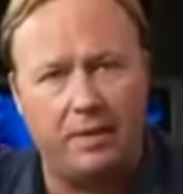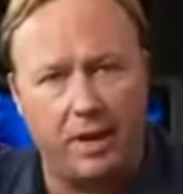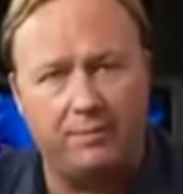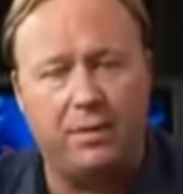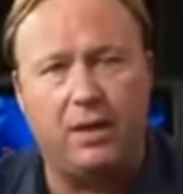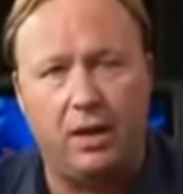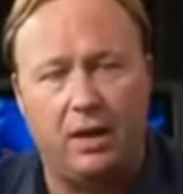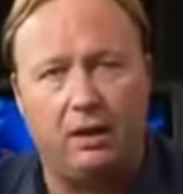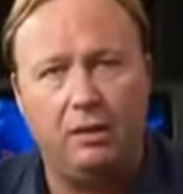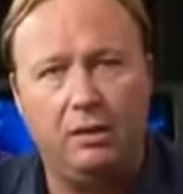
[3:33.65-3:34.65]
the
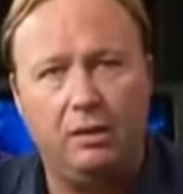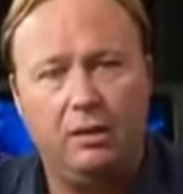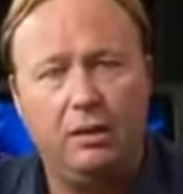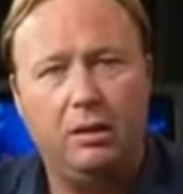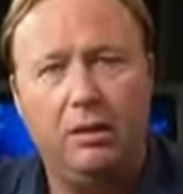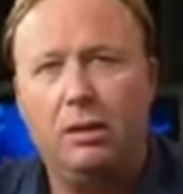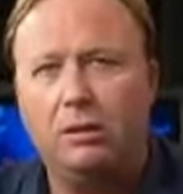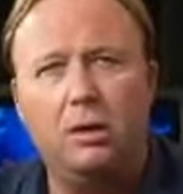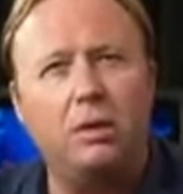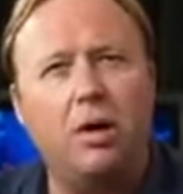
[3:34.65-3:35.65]
FDA.
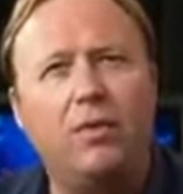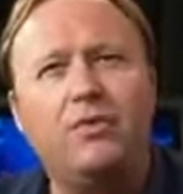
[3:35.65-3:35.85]
Look at all the